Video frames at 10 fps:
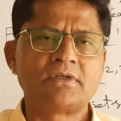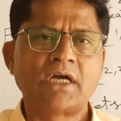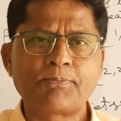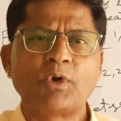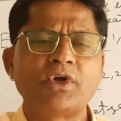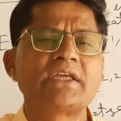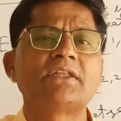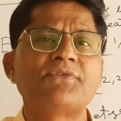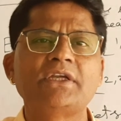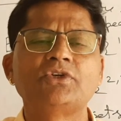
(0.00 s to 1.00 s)
uploading
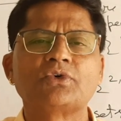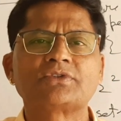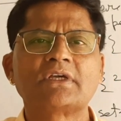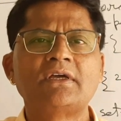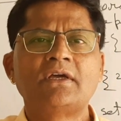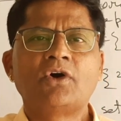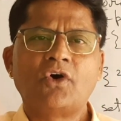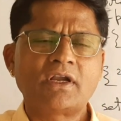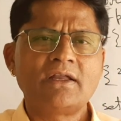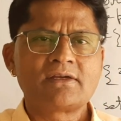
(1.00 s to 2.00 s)
the videos,
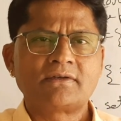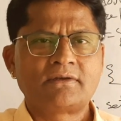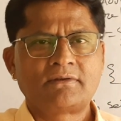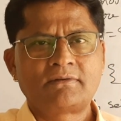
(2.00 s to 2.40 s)
or